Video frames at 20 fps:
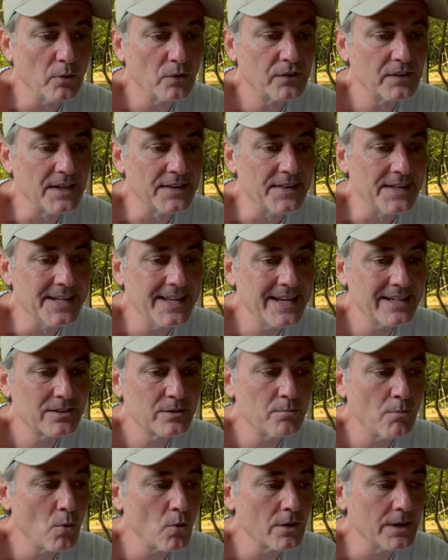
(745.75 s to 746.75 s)
said the next
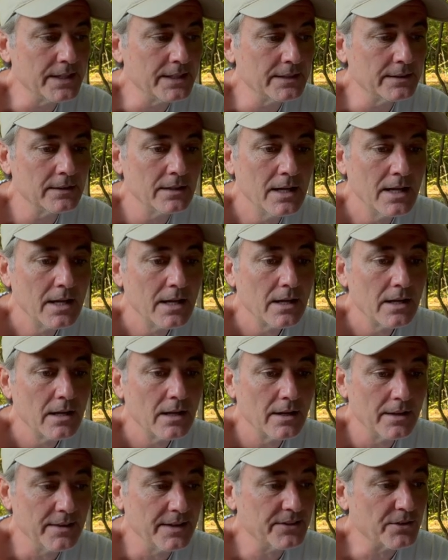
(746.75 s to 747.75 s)
morning
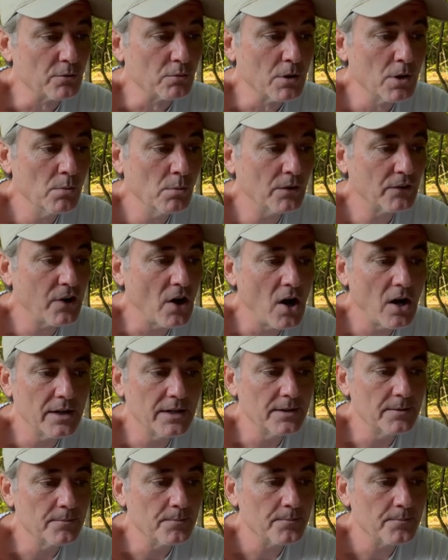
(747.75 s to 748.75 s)
that the room was haunted.